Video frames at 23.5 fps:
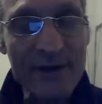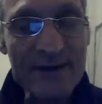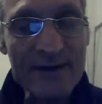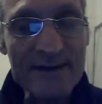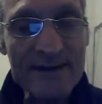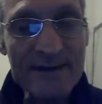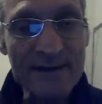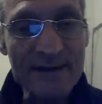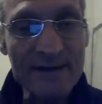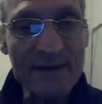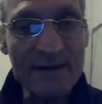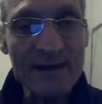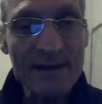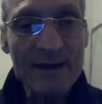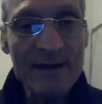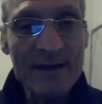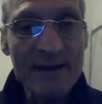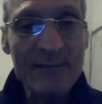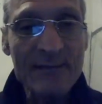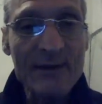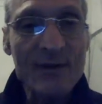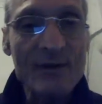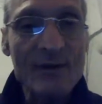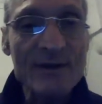instant,
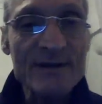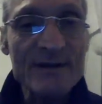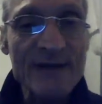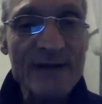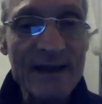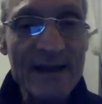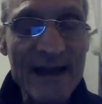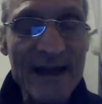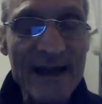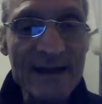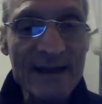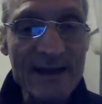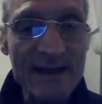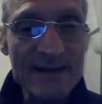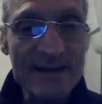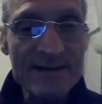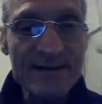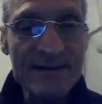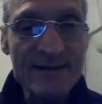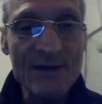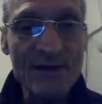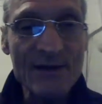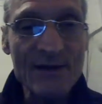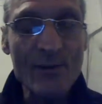because at any
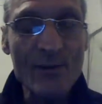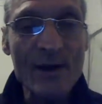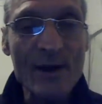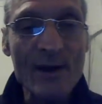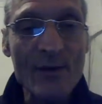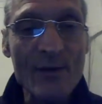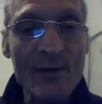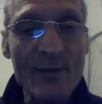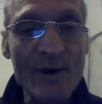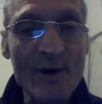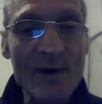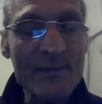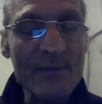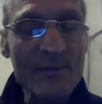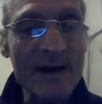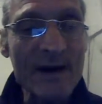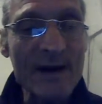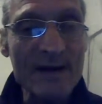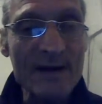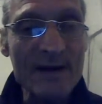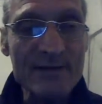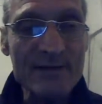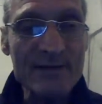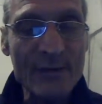instant where one
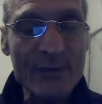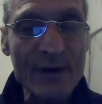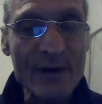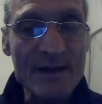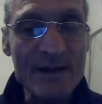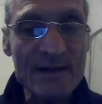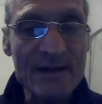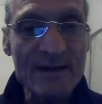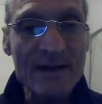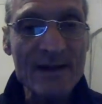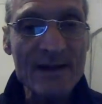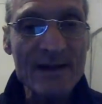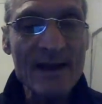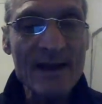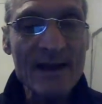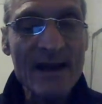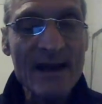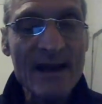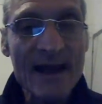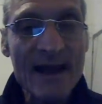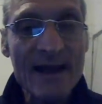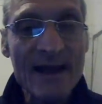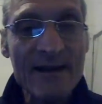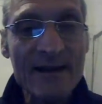body is present
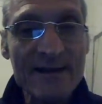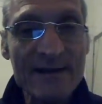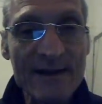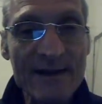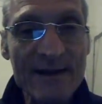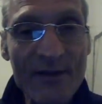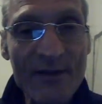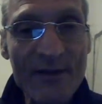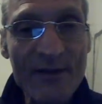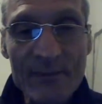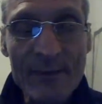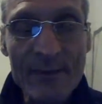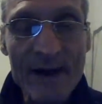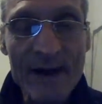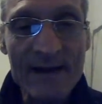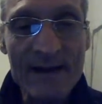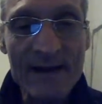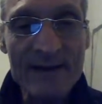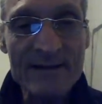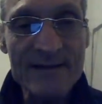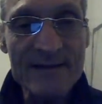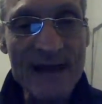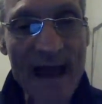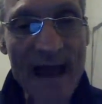and the other
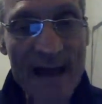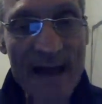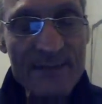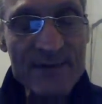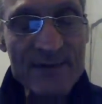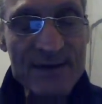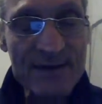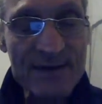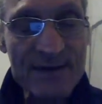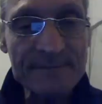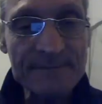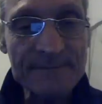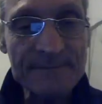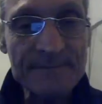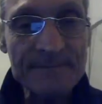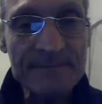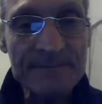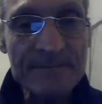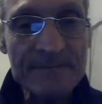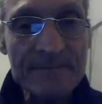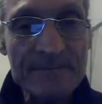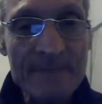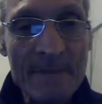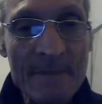body is absent,
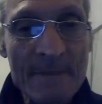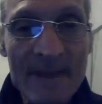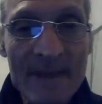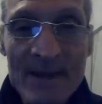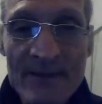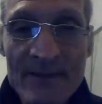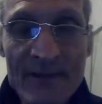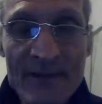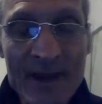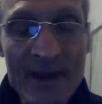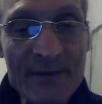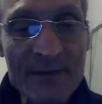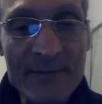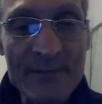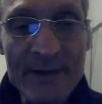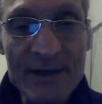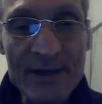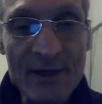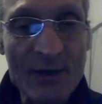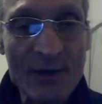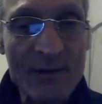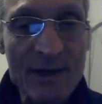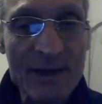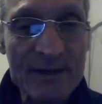there can be
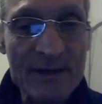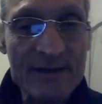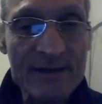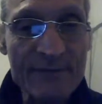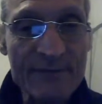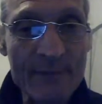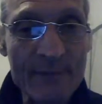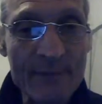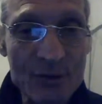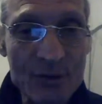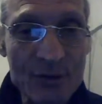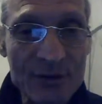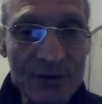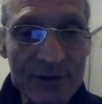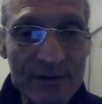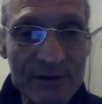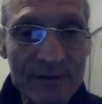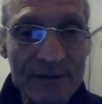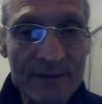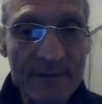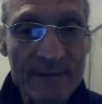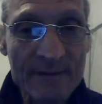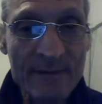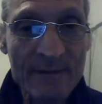no relative motion.
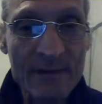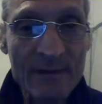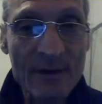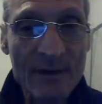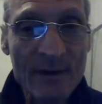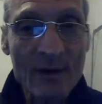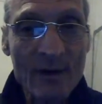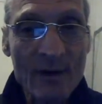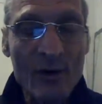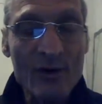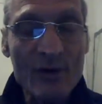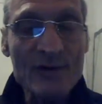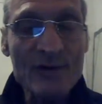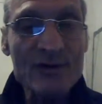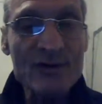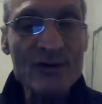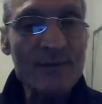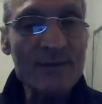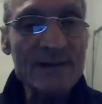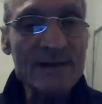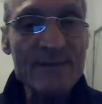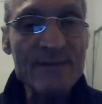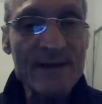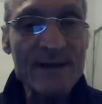Also,
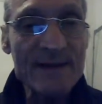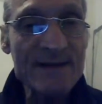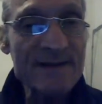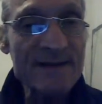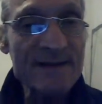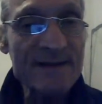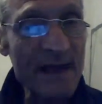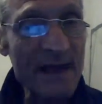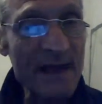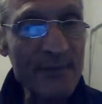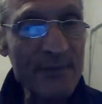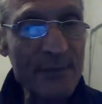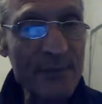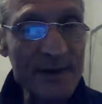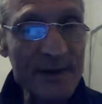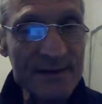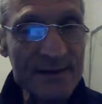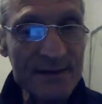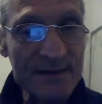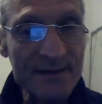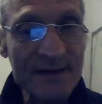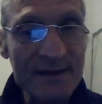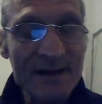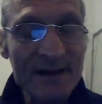it must be the same
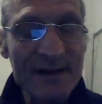present,